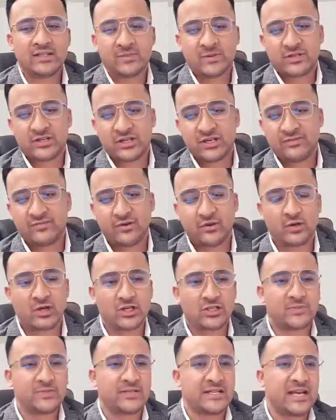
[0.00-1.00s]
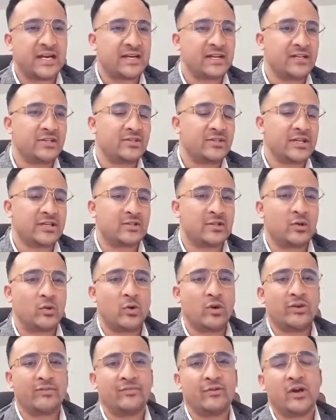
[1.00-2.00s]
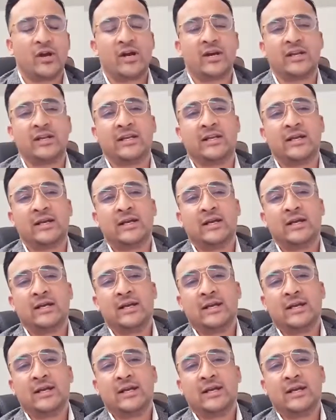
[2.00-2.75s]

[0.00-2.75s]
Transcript: especially if you're in hospitality sector or if you are in